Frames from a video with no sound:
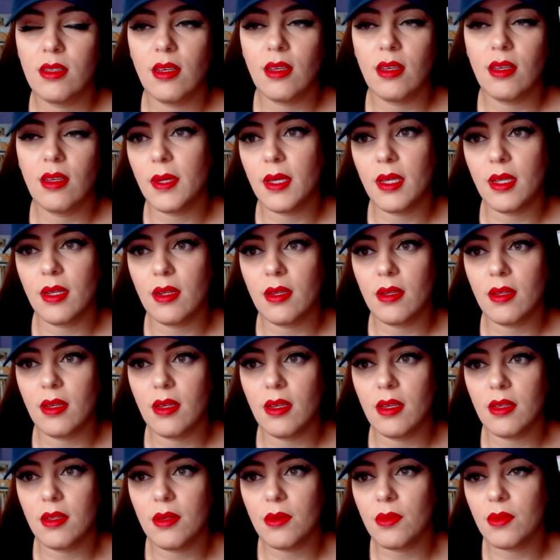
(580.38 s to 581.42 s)
I mean,
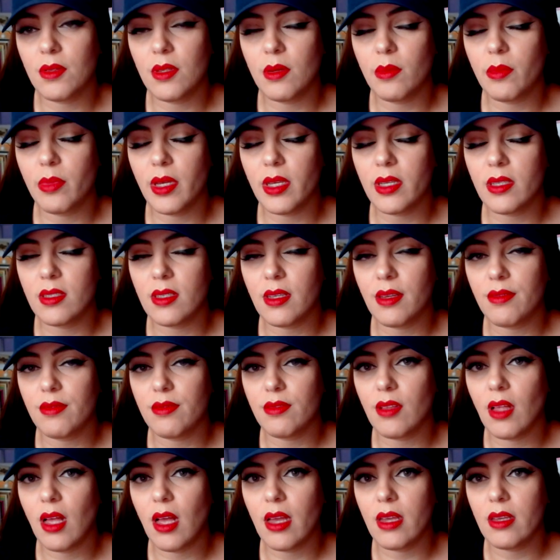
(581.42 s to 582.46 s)
I don't think pigs can
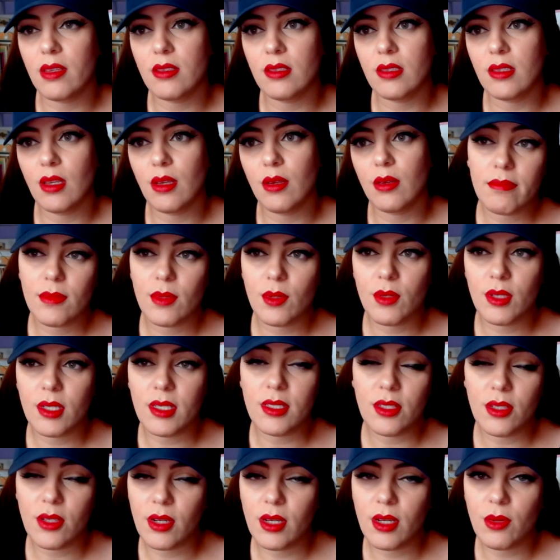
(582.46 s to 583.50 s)
fly, so
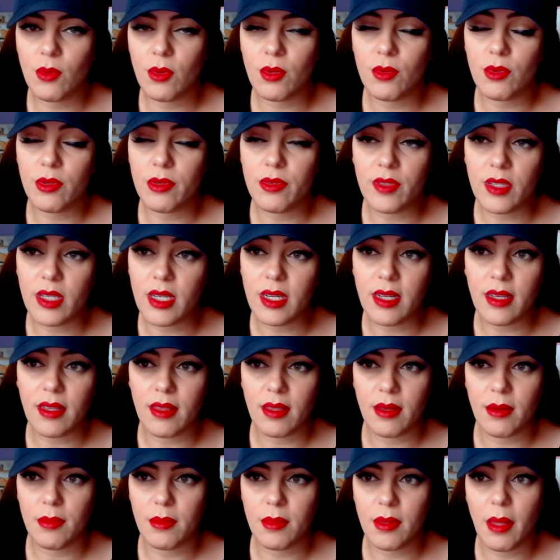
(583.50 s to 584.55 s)
Considering what we're feeding
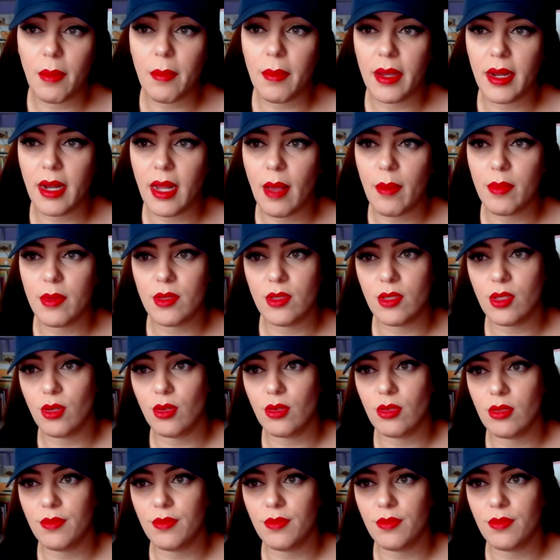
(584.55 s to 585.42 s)
them, that might happen soon.